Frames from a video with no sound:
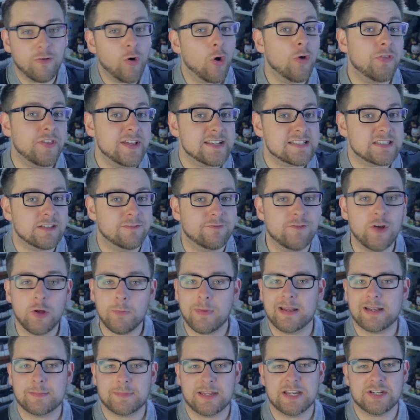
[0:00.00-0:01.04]
4th is the film
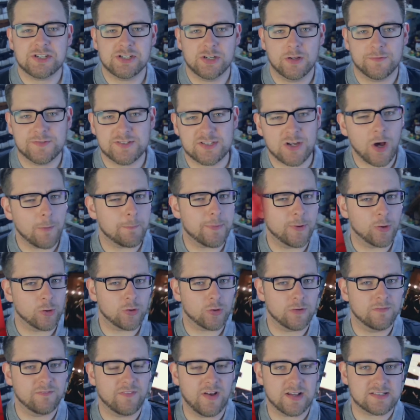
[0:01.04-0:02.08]
adaptation of Scott
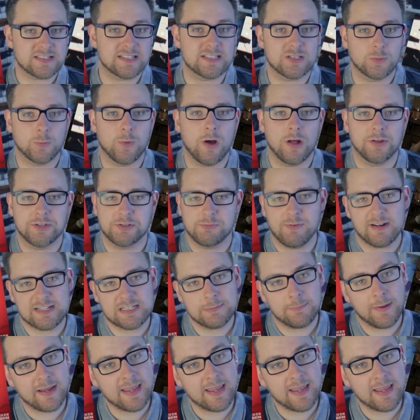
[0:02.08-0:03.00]
Pilgrim vs. the World, directed